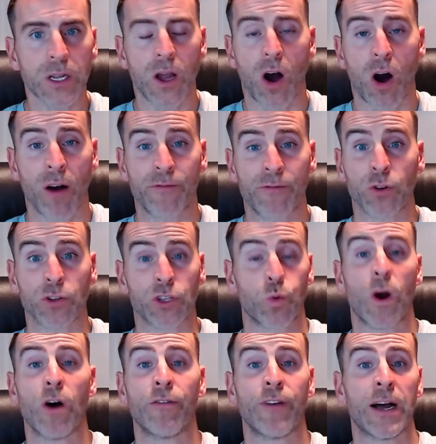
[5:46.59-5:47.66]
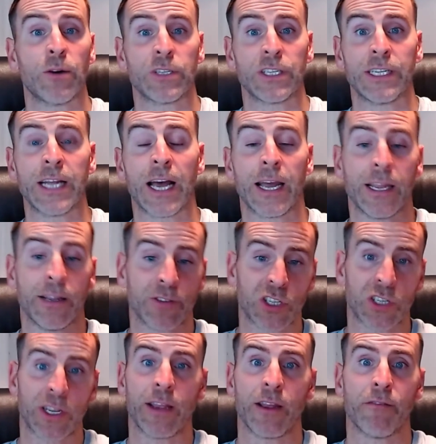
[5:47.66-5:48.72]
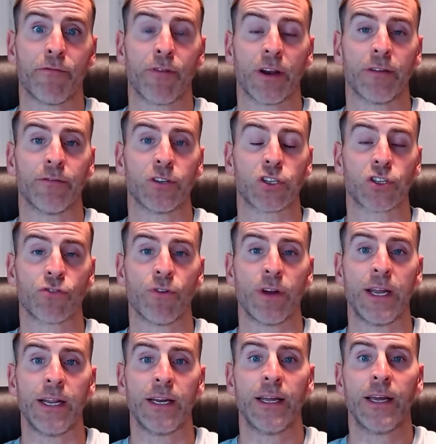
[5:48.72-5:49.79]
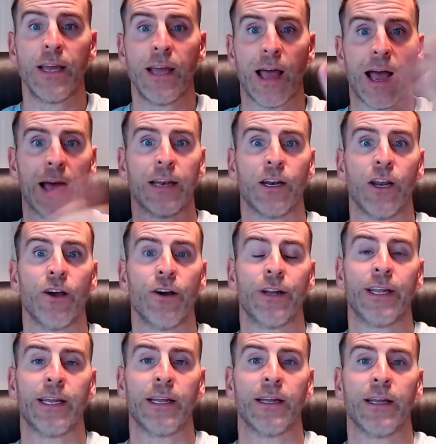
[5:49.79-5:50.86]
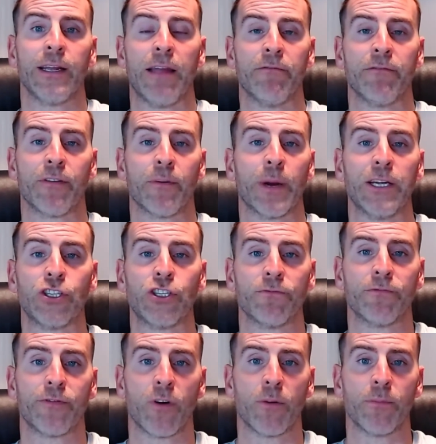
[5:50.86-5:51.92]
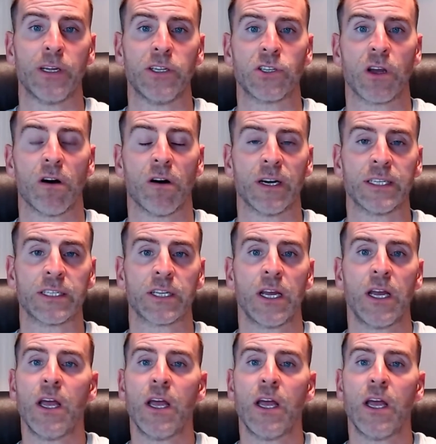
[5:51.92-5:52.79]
I've got 12 hours a day of sitting in front of a screen and learning information from these guys.